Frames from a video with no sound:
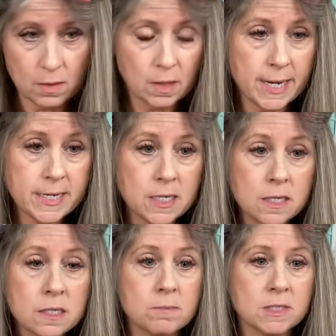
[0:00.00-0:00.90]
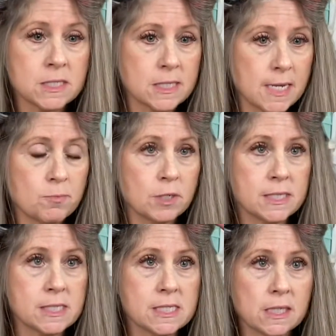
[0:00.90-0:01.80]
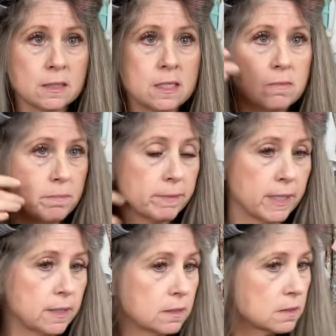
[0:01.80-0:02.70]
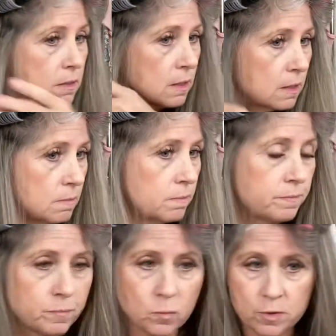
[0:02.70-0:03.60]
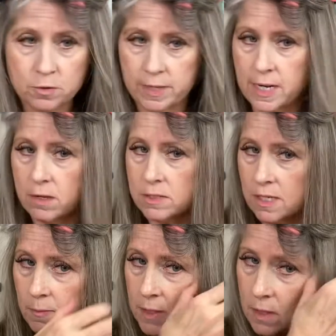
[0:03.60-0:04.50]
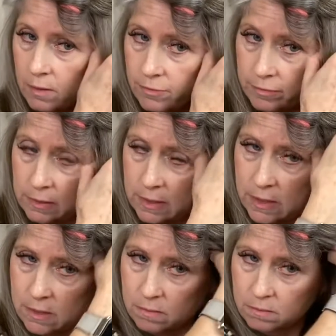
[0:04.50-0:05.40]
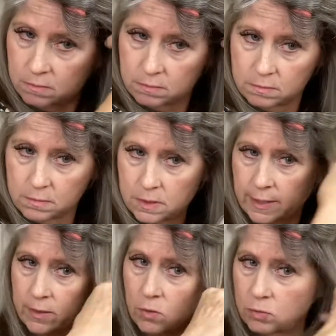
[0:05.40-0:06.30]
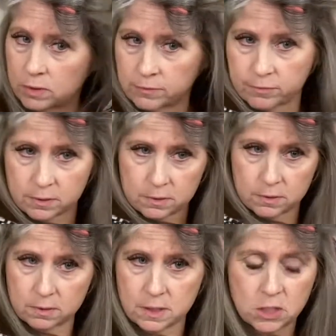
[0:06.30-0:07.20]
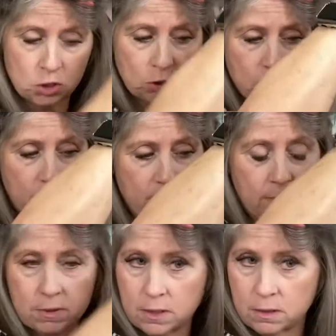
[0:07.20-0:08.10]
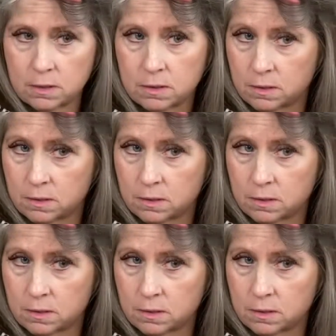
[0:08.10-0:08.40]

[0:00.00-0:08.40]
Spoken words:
I can get them to stay pretty snugly, but whether the hair's coming off is like a whole different issue I'm having here.